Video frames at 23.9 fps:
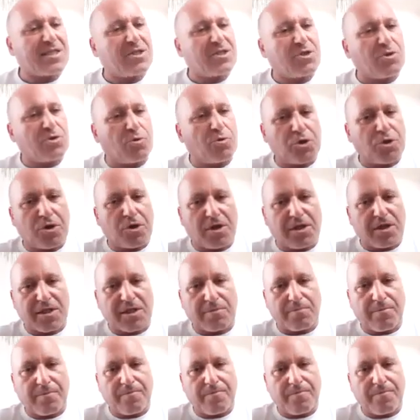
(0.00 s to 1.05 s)

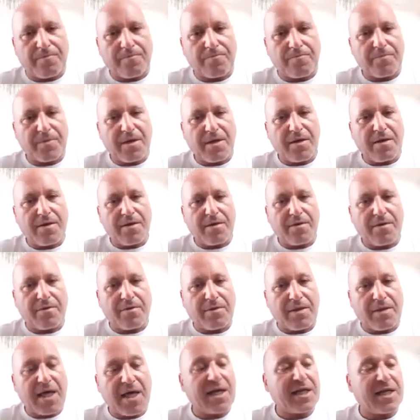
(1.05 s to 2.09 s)
socialism.
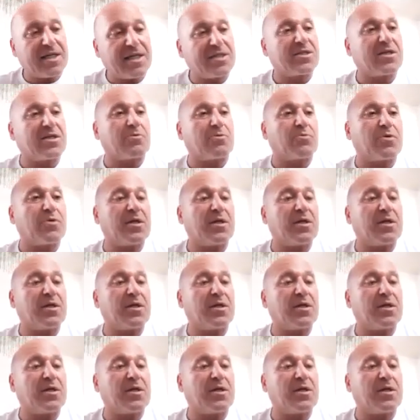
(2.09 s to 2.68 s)
That is a really